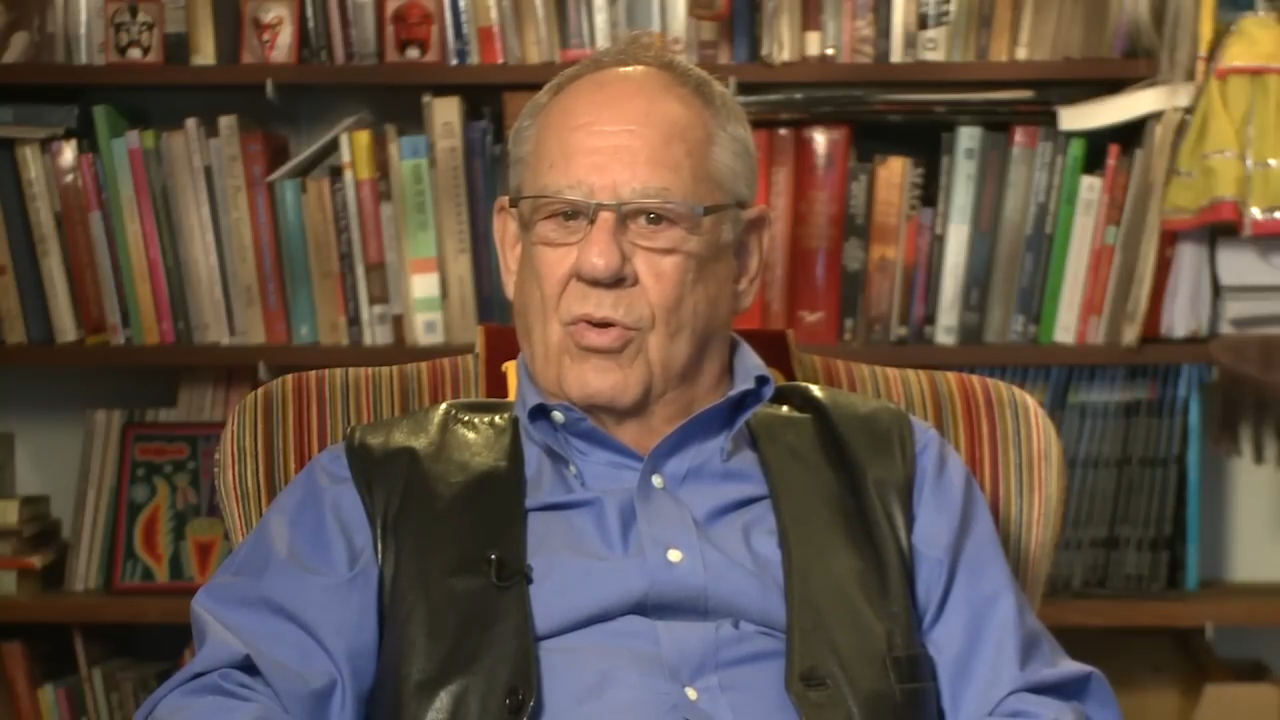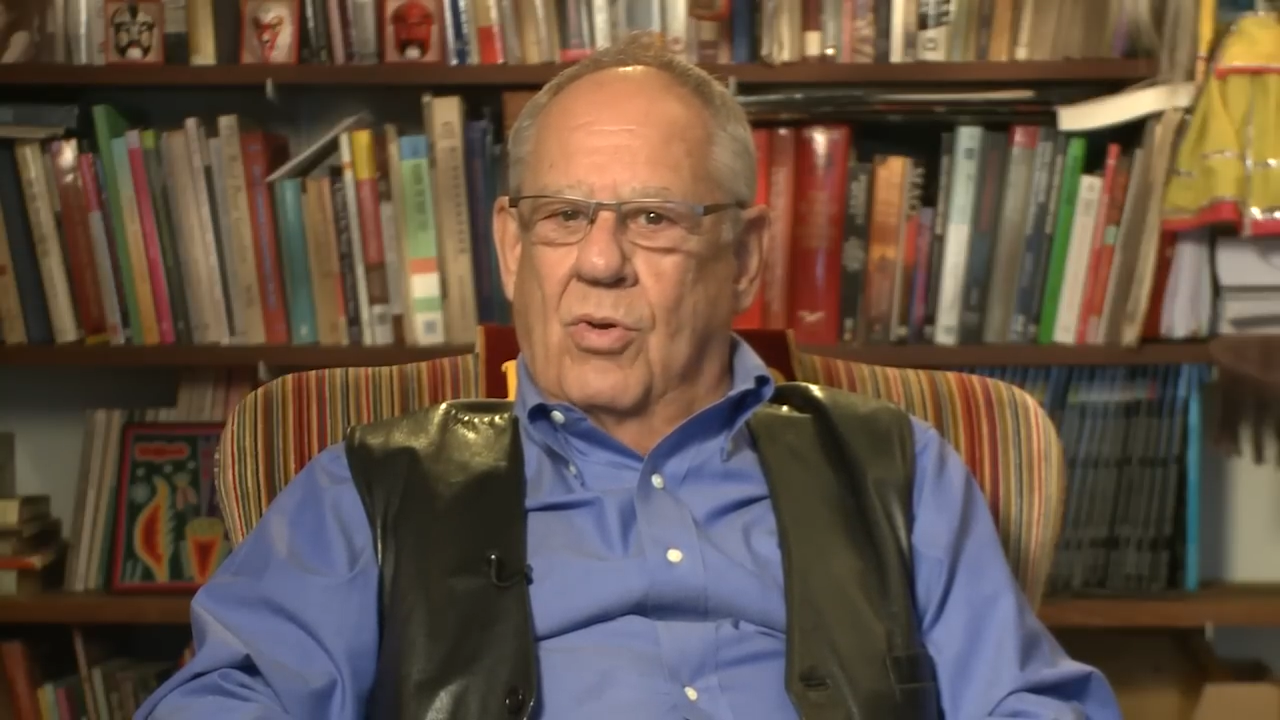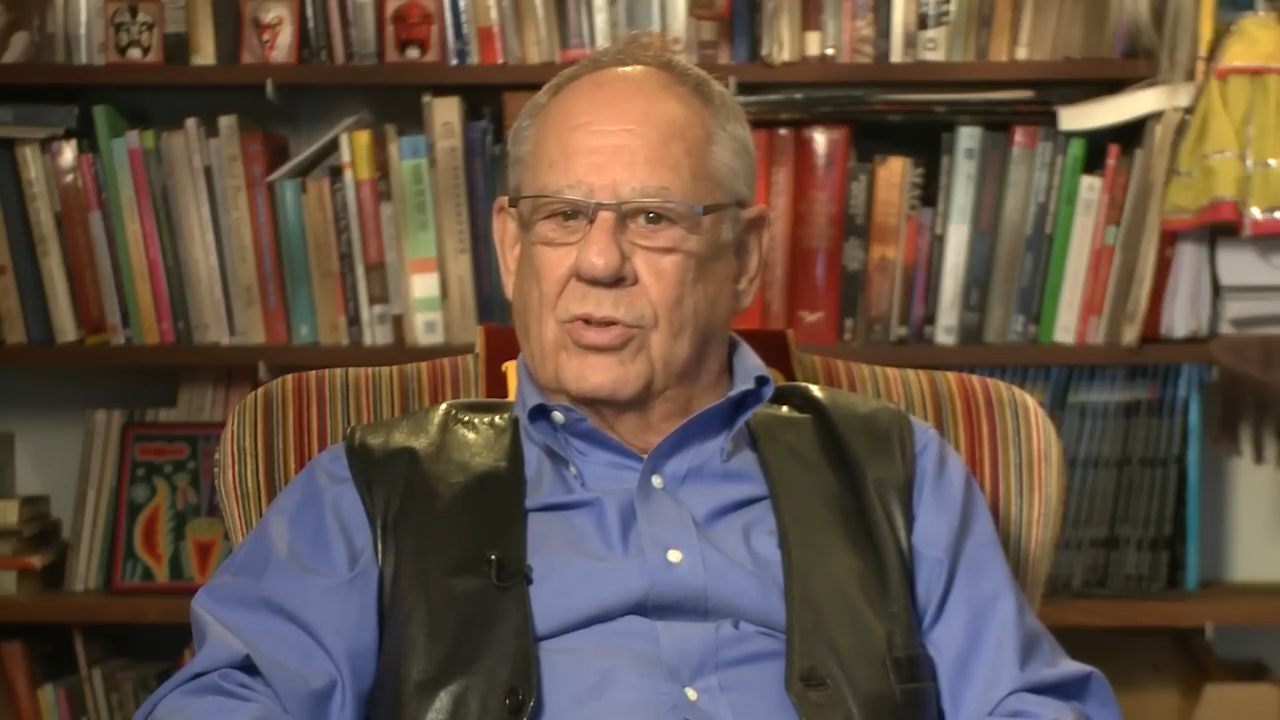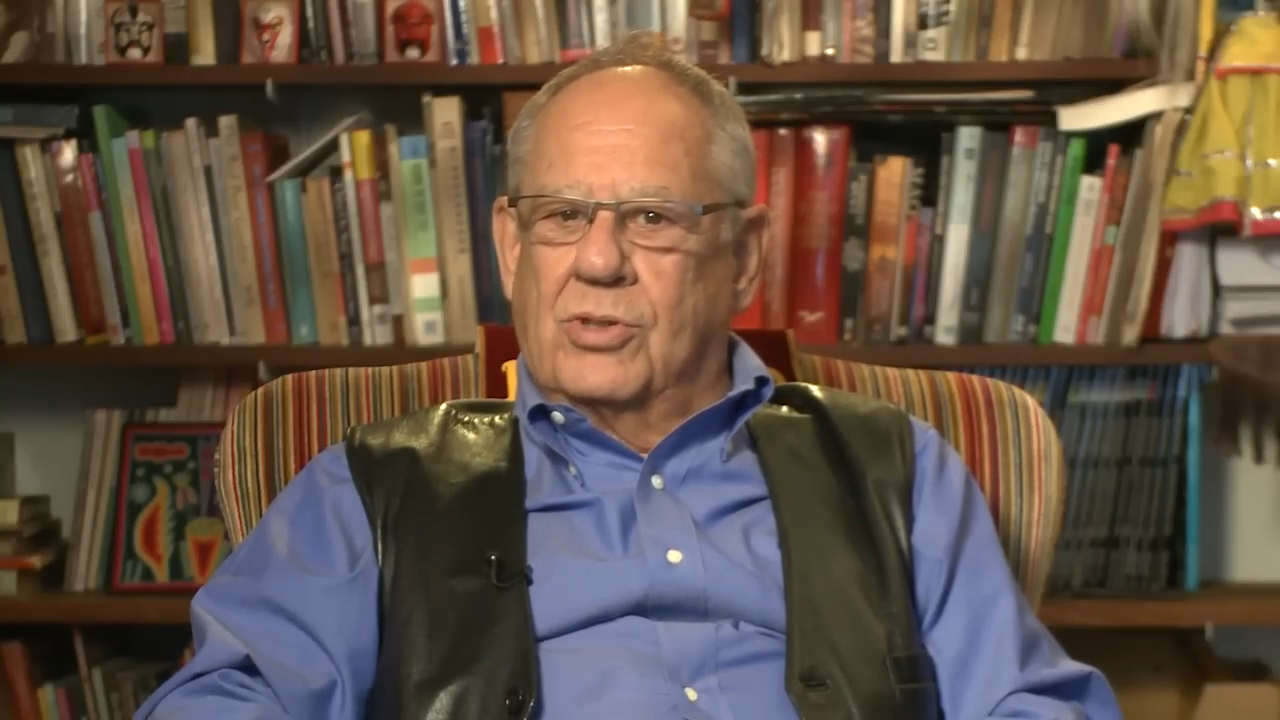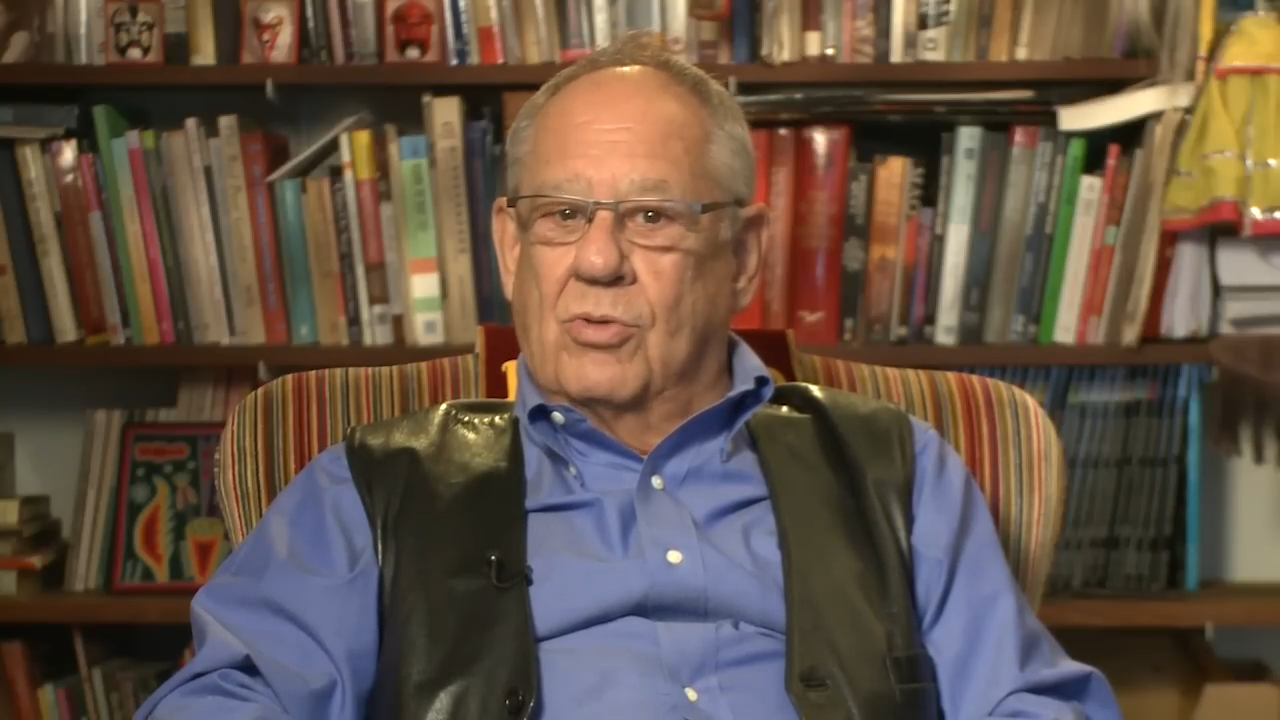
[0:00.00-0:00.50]

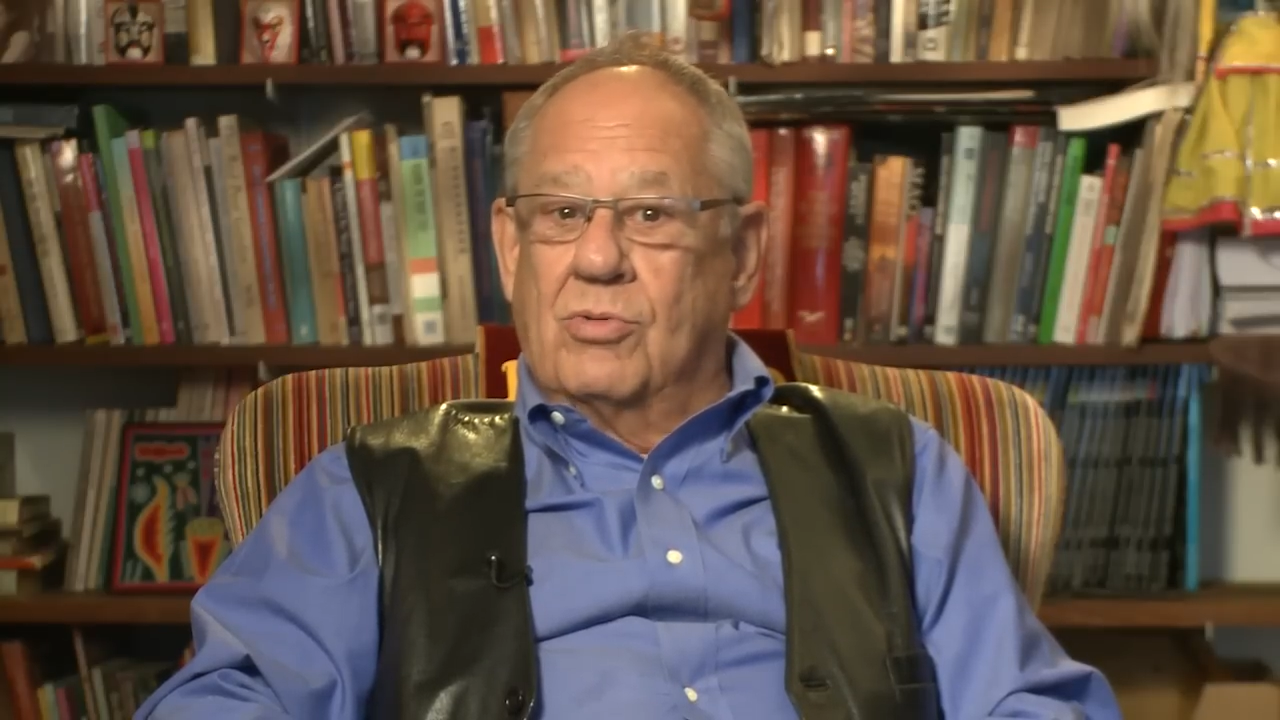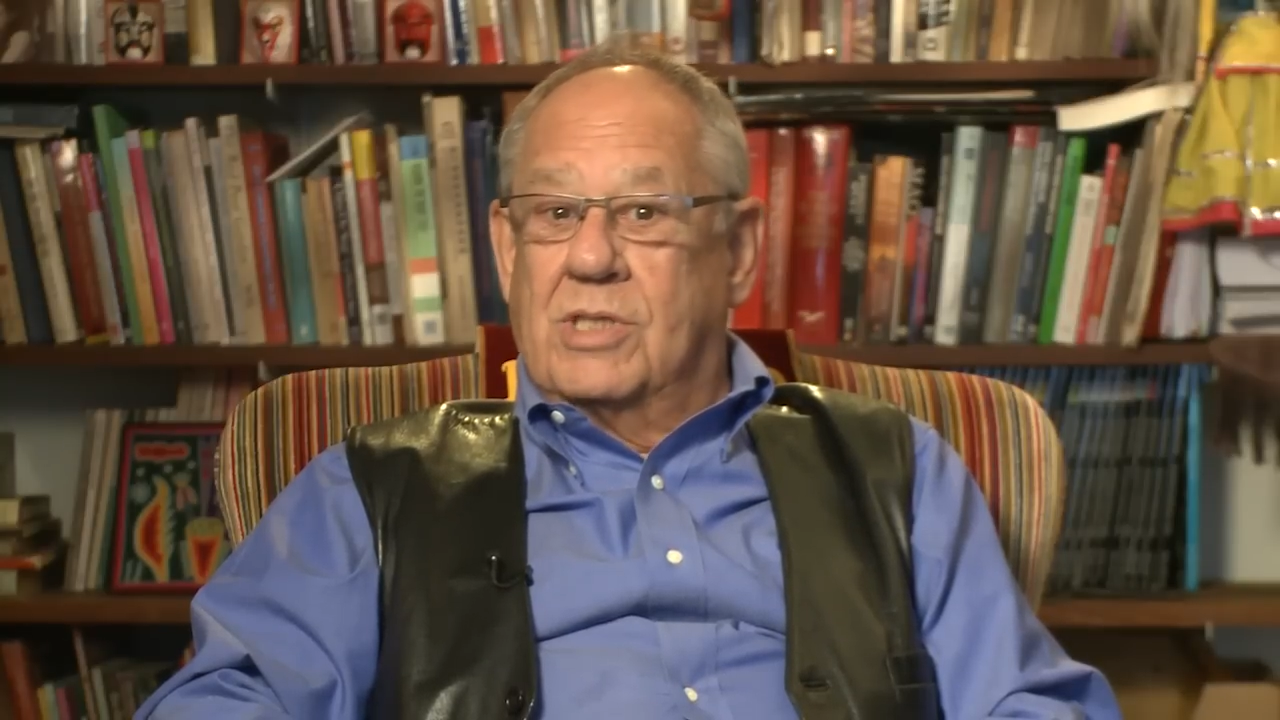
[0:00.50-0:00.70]
also